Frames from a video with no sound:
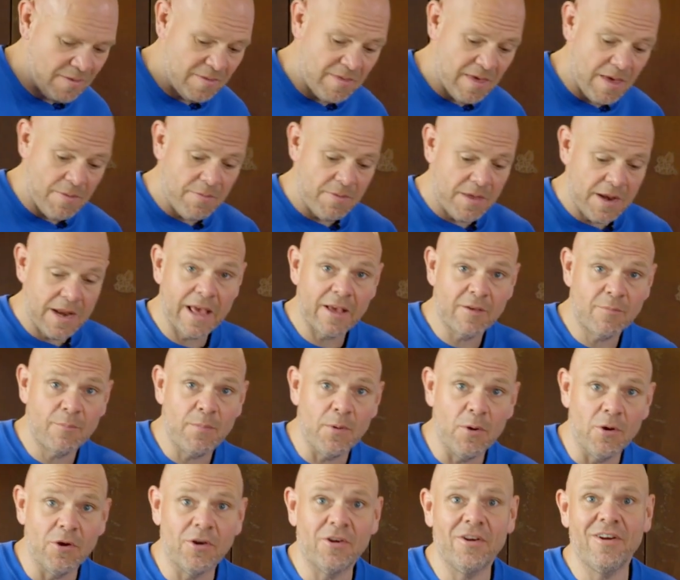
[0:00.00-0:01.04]
Then the next
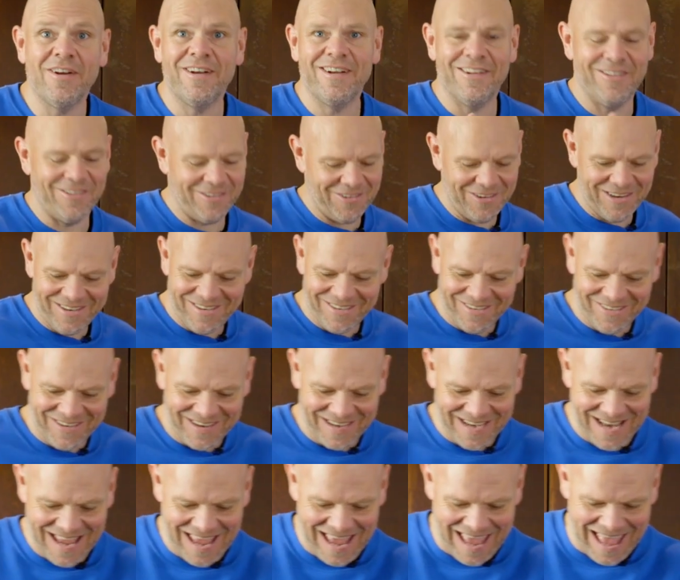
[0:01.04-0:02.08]
burger. No, I'm only
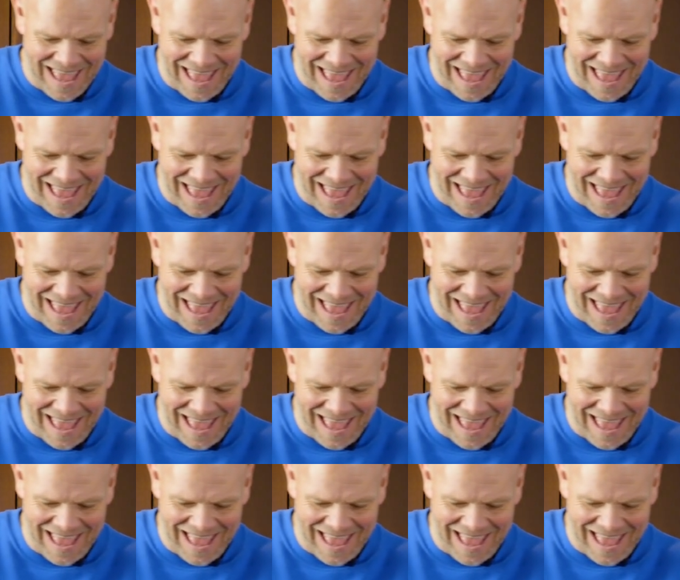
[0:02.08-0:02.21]
joking.